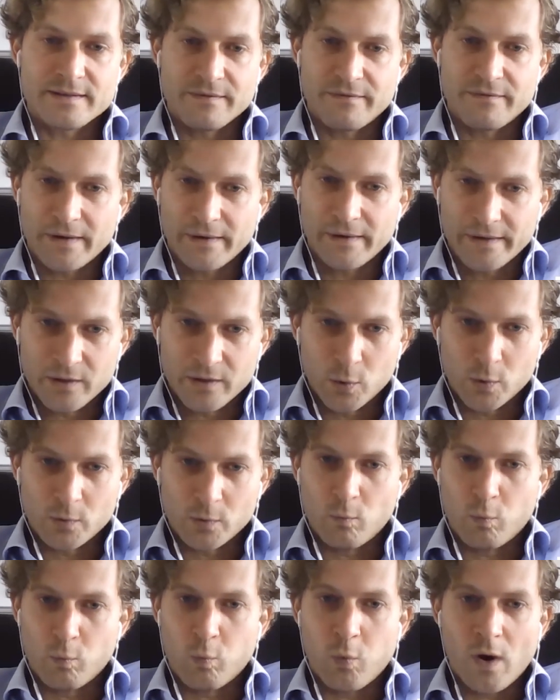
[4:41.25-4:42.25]
very good
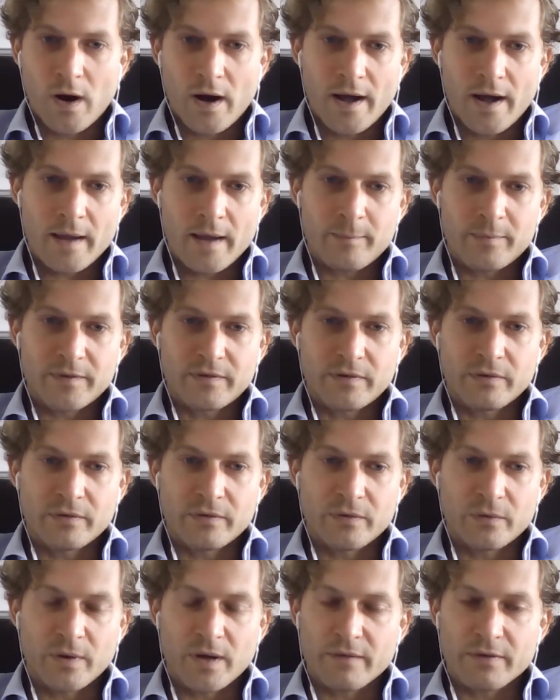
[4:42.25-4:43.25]
vibe
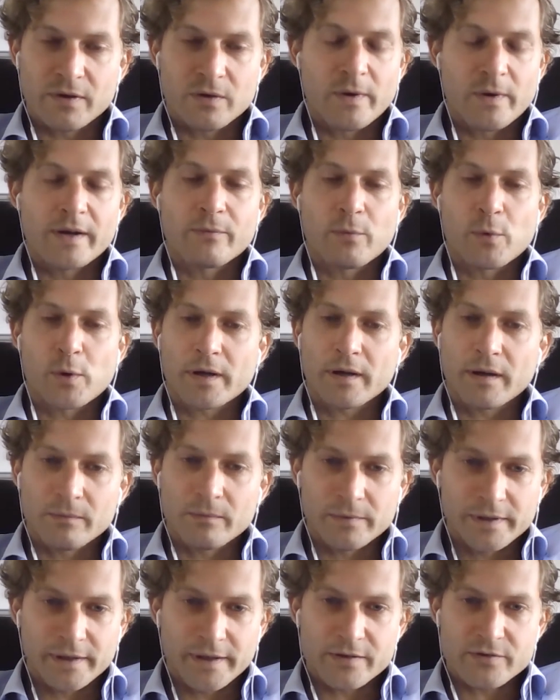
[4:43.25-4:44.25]
to have a great
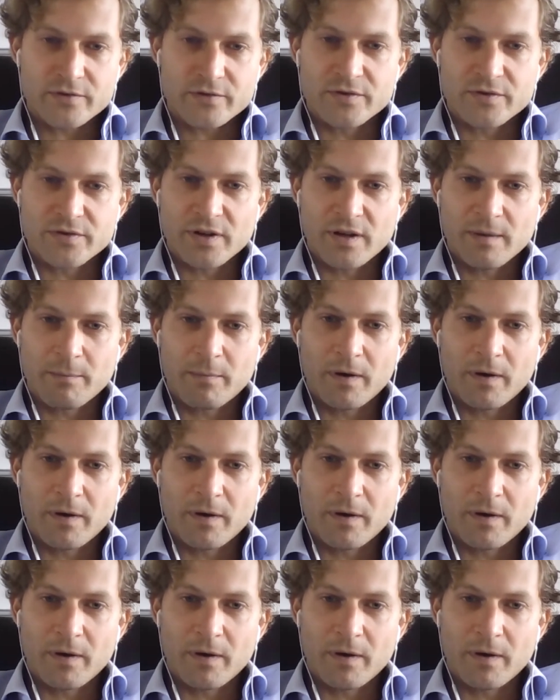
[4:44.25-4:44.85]
working relationship